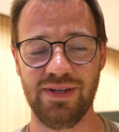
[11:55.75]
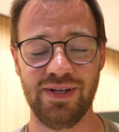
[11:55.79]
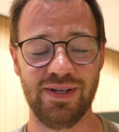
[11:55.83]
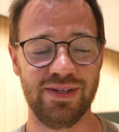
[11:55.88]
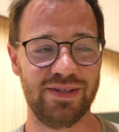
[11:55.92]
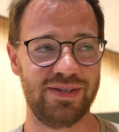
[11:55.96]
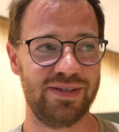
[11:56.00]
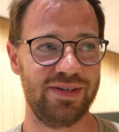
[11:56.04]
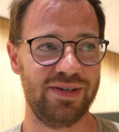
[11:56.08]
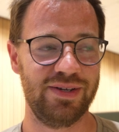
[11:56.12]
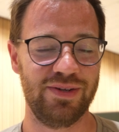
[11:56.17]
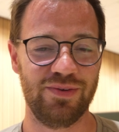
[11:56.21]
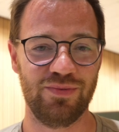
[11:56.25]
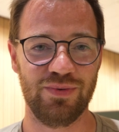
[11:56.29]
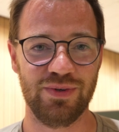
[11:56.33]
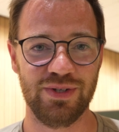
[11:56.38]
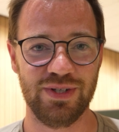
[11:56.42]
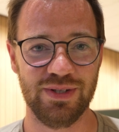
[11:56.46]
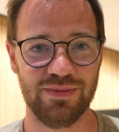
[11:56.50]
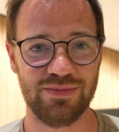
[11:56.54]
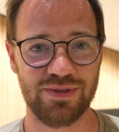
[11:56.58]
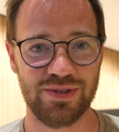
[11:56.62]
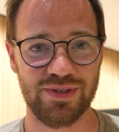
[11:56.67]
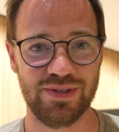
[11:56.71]
It's a
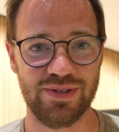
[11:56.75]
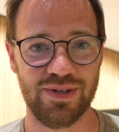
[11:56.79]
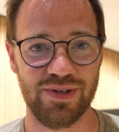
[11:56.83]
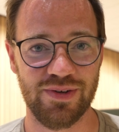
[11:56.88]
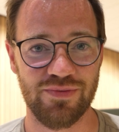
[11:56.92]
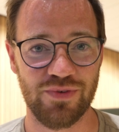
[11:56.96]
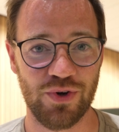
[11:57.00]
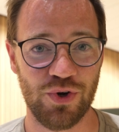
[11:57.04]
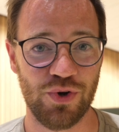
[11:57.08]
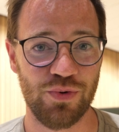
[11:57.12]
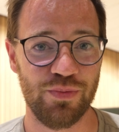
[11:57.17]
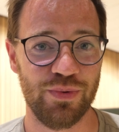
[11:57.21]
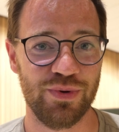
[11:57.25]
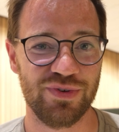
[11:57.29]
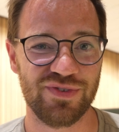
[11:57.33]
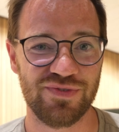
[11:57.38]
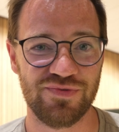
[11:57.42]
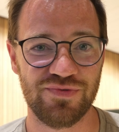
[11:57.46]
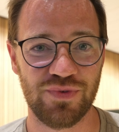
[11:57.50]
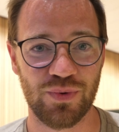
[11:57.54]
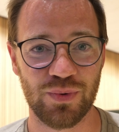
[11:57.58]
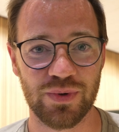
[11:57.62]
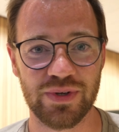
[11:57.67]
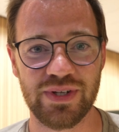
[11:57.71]
redemption of
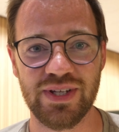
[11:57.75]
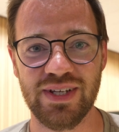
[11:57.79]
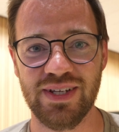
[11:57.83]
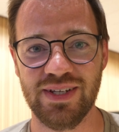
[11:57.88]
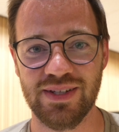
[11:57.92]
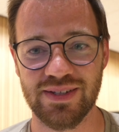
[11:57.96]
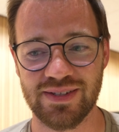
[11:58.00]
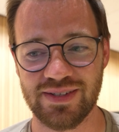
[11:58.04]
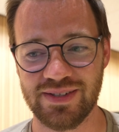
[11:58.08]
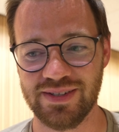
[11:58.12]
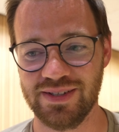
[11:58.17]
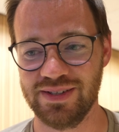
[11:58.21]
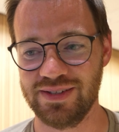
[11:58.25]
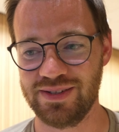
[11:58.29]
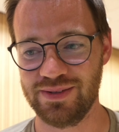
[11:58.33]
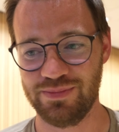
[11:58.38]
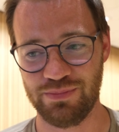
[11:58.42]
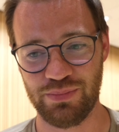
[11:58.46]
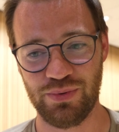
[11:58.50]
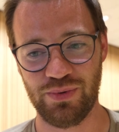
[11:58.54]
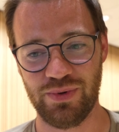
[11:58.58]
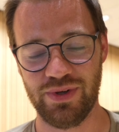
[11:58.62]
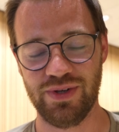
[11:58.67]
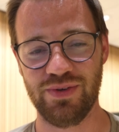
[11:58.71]
almost 14 cents a
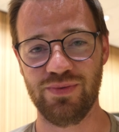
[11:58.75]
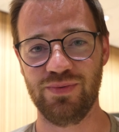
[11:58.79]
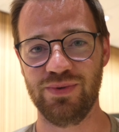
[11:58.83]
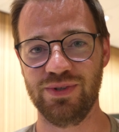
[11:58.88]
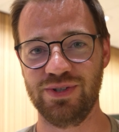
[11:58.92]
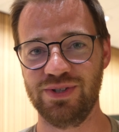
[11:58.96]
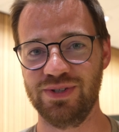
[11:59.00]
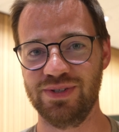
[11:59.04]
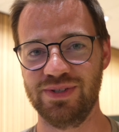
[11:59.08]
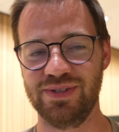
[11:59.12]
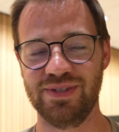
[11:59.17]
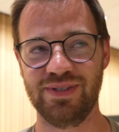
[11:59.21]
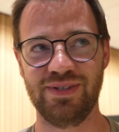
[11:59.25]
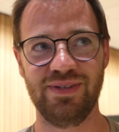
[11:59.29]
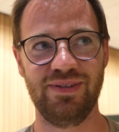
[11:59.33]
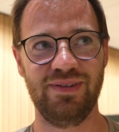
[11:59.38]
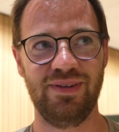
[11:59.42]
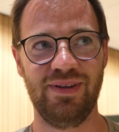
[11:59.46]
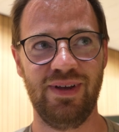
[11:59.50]
point, which is